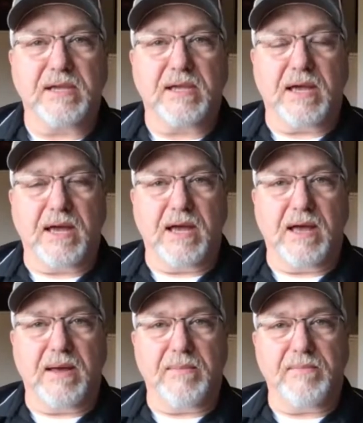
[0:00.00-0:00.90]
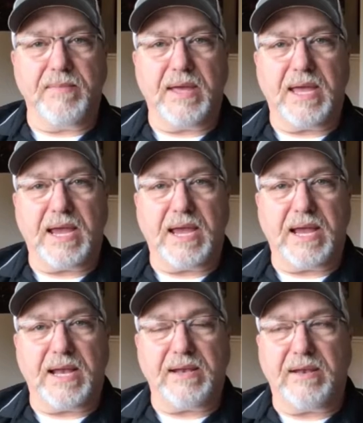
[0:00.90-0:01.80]

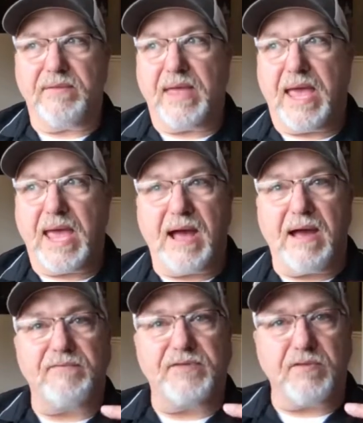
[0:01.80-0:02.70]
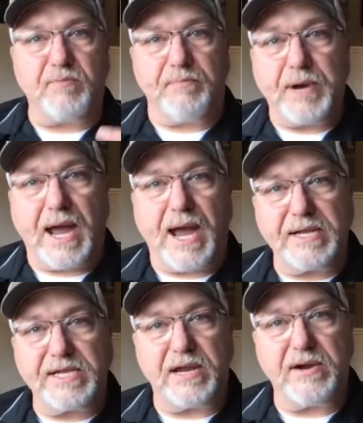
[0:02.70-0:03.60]
and they have this
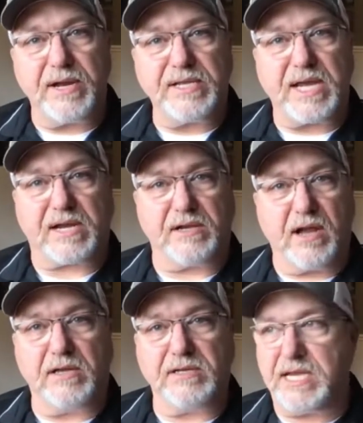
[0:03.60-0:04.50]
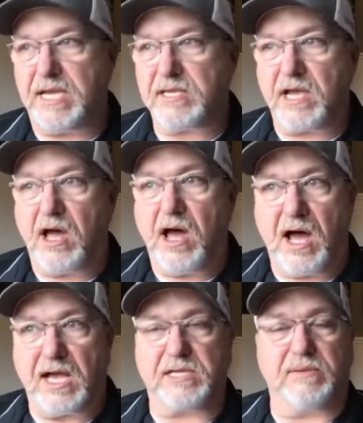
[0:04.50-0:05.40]
proprietary technology. It's
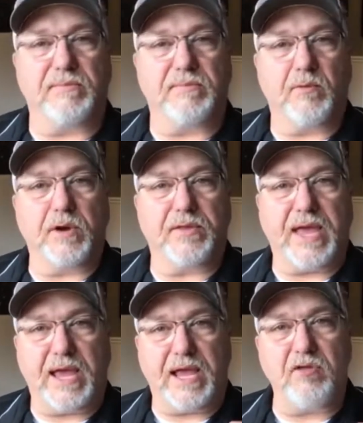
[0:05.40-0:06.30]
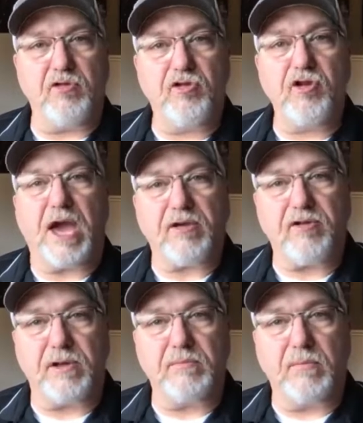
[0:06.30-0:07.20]
awesome, where they
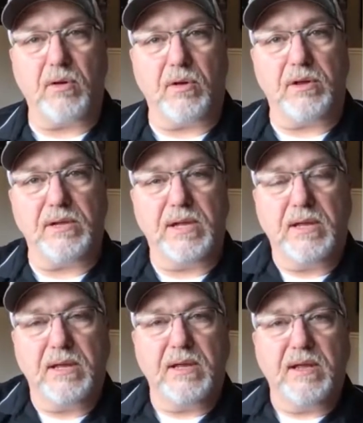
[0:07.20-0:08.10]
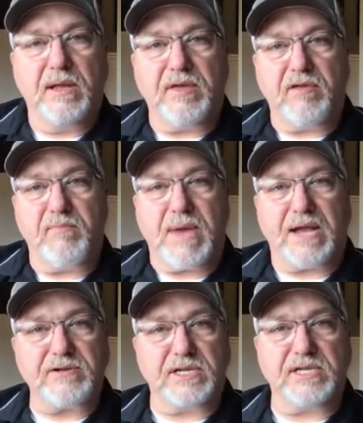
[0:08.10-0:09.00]
injection mold these
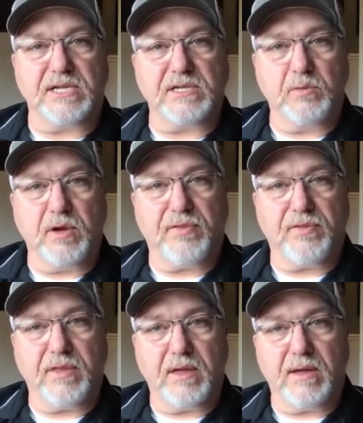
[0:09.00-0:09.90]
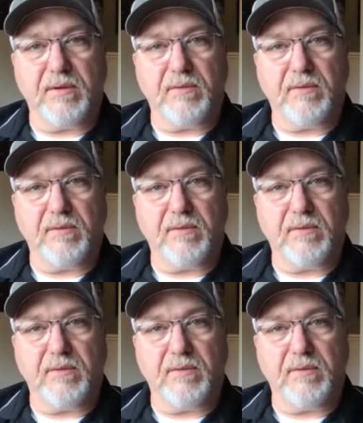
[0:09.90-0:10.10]
mattresses with the